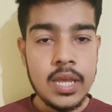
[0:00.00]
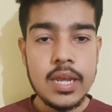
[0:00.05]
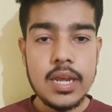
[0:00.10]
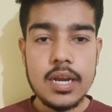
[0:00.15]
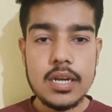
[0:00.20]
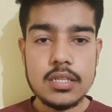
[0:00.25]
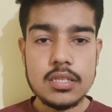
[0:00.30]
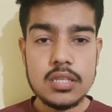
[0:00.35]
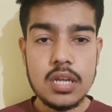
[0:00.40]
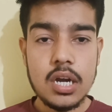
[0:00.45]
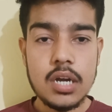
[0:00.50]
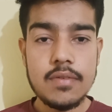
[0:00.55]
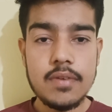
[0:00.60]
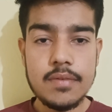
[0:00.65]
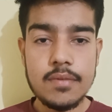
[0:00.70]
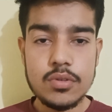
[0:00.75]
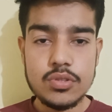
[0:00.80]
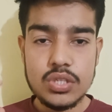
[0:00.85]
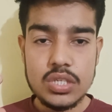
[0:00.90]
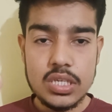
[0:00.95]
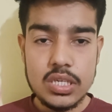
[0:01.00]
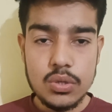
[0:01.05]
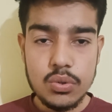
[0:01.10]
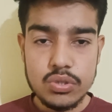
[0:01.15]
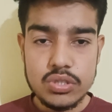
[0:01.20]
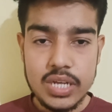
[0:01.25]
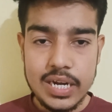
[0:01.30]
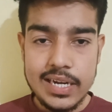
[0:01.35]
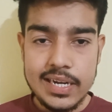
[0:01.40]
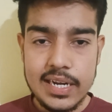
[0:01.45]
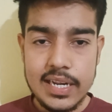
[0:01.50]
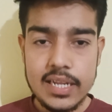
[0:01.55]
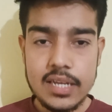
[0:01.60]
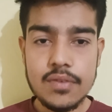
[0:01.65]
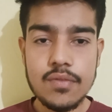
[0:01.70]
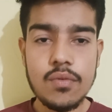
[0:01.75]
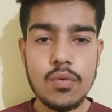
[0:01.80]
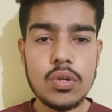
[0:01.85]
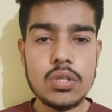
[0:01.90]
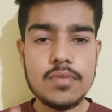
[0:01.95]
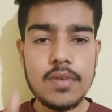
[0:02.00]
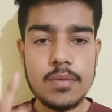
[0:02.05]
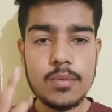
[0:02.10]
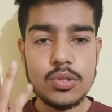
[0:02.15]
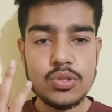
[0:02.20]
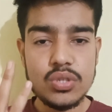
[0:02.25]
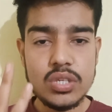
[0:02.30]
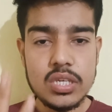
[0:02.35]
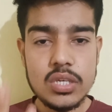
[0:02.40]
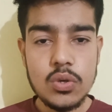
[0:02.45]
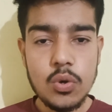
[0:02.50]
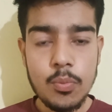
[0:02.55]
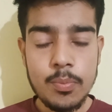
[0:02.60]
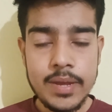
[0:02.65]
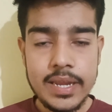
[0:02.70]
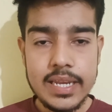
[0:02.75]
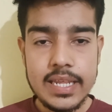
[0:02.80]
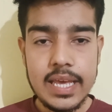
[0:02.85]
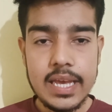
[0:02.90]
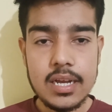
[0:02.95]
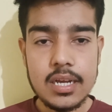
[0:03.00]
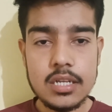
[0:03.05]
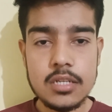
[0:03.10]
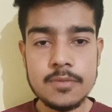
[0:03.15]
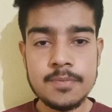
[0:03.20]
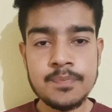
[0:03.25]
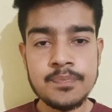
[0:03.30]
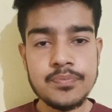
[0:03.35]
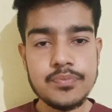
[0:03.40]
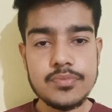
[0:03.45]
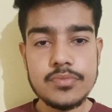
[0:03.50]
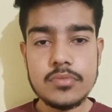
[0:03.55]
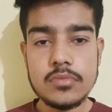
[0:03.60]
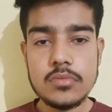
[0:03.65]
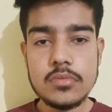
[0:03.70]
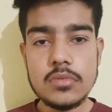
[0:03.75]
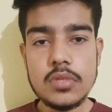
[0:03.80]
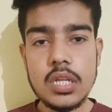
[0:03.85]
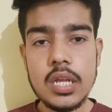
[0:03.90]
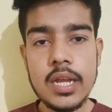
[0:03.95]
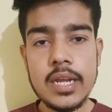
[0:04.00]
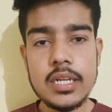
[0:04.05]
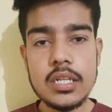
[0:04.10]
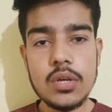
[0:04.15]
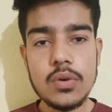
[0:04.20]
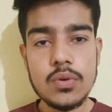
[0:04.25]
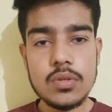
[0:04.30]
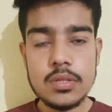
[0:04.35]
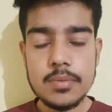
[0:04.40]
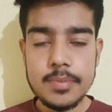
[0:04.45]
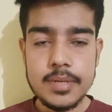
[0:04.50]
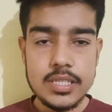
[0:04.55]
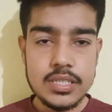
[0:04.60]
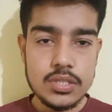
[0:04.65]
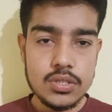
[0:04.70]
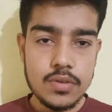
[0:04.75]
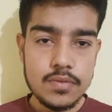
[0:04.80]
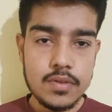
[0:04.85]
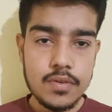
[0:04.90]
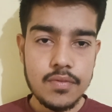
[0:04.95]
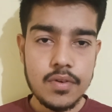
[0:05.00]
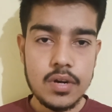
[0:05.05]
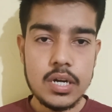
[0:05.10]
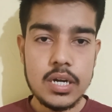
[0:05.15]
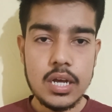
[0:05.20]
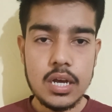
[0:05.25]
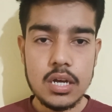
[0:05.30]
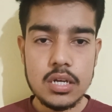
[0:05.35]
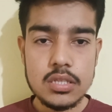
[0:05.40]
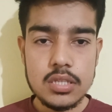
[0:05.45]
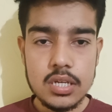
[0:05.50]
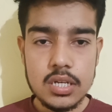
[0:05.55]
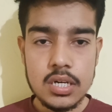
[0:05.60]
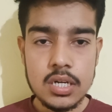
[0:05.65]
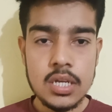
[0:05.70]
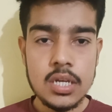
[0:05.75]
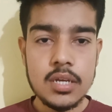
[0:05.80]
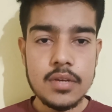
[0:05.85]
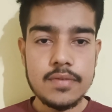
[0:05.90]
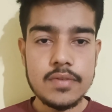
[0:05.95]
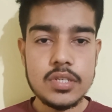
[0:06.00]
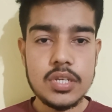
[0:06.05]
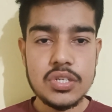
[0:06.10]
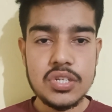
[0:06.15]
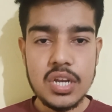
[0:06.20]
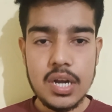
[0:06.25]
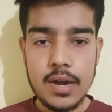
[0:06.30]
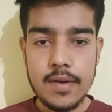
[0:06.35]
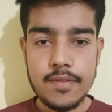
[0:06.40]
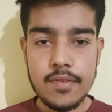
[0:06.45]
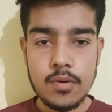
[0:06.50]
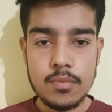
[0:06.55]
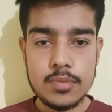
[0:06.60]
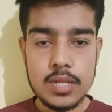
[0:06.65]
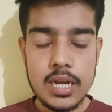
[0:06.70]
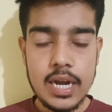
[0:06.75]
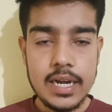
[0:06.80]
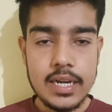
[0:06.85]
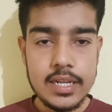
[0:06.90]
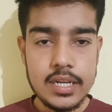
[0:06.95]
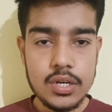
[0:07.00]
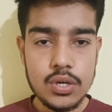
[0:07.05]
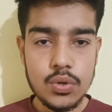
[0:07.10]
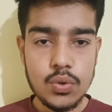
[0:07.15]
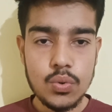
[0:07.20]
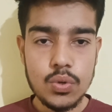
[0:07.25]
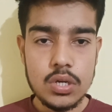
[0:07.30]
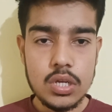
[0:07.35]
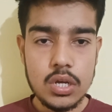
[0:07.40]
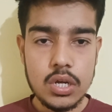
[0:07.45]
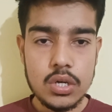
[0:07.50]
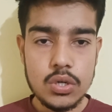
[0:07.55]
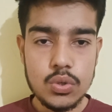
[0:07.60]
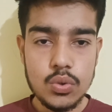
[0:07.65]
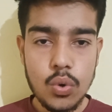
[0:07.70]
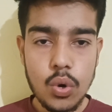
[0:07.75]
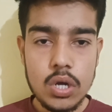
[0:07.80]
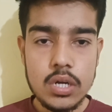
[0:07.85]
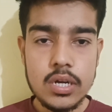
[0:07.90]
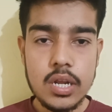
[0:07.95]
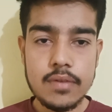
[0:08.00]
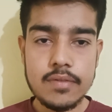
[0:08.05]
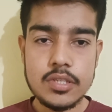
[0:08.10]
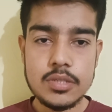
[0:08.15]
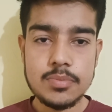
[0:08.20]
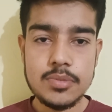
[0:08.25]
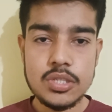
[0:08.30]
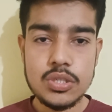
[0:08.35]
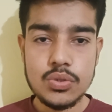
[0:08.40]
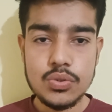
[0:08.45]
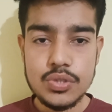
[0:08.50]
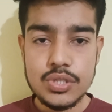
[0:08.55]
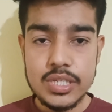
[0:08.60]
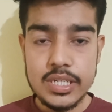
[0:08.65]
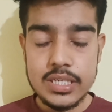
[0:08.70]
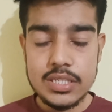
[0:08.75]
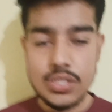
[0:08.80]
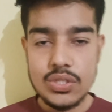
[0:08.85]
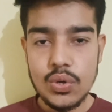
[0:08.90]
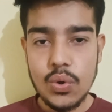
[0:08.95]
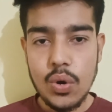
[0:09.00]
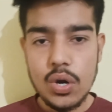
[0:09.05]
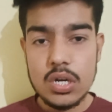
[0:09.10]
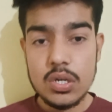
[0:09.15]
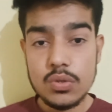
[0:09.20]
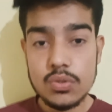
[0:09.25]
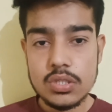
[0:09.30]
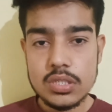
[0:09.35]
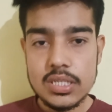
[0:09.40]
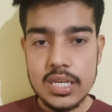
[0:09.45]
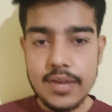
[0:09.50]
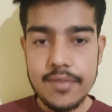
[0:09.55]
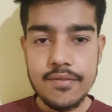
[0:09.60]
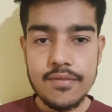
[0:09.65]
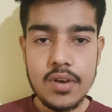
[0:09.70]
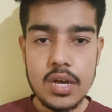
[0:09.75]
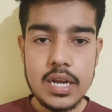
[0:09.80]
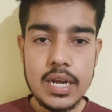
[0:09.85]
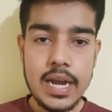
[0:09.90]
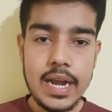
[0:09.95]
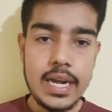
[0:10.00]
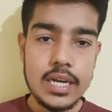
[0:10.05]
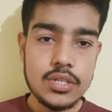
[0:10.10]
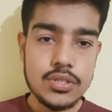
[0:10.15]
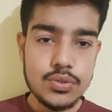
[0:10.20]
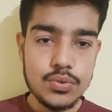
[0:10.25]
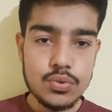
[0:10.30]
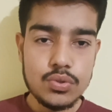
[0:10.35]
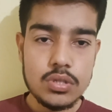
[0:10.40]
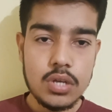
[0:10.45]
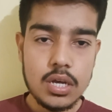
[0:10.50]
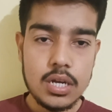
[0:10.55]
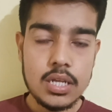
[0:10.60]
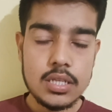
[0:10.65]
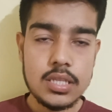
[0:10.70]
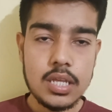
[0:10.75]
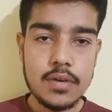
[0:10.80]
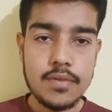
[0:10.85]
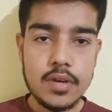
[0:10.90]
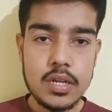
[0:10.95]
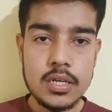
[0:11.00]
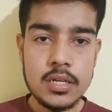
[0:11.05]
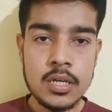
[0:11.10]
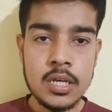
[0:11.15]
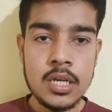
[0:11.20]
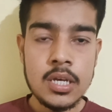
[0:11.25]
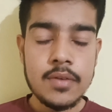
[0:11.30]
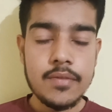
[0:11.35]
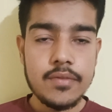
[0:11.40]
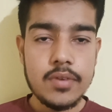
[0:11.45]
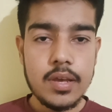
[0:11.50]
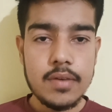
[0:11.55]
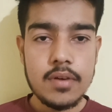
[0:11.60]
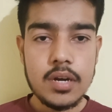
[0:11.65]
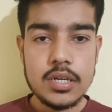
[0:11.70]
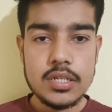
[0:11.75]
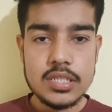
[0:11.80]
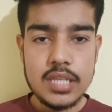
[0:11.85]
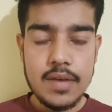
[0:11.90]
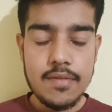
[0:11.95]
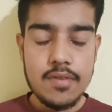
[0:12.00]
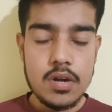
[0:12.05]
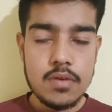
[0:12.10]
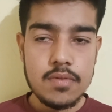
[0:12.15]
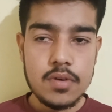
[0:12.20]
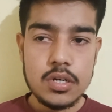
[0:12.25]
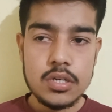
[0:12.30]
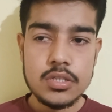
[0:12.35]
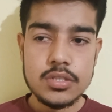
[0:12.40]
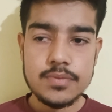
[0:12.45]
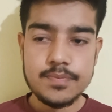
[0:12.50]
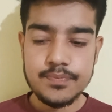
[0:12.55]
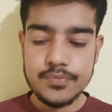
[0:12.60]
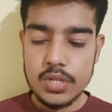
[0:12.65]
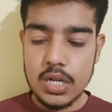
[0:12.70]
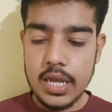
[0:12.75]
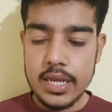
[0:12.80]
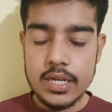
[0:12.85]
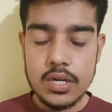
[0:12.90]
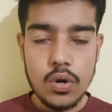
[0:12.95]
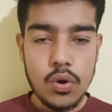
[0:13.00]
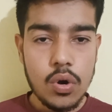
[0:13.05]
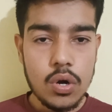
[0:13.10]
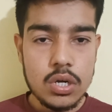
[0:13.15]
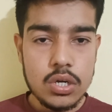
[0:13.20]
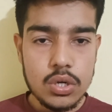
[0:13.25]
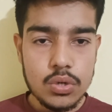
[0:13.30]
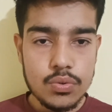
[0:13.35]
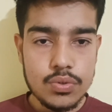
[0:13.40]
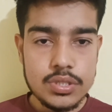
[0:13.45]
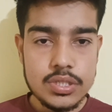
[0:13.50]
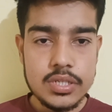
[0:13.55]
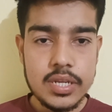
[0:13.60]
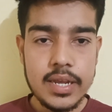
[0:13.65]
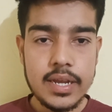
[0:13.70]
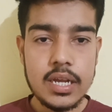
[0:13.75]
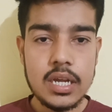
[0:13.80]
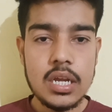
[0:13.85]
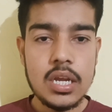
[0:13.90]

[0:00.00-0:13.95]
and the third one was egocentric, fourth one was egomaniacal. And on the basis of the word other, which is derived from the Latin root to alter, which means to change or to skip one and choose another one, we have learned several words like altruistic,